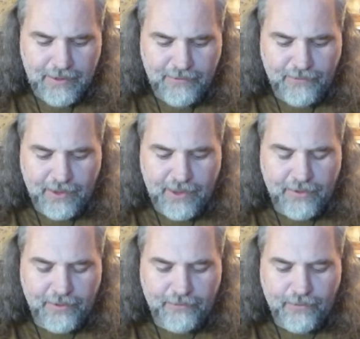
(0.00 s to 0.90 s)
for
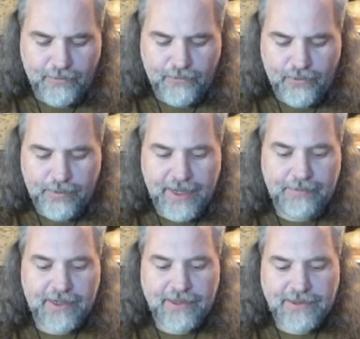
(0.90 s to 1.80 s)
longer format
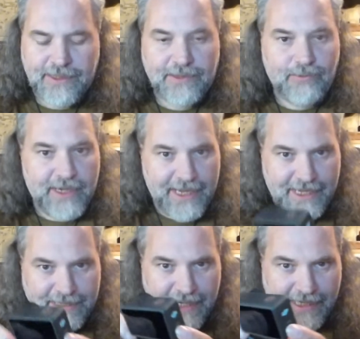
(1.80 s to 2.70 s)
because this one
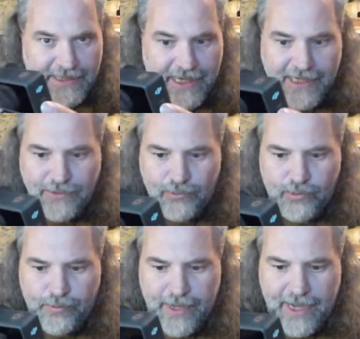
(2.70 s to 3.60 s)
has a changeable
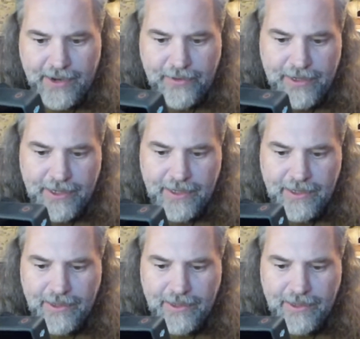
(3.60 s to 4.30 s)
battery,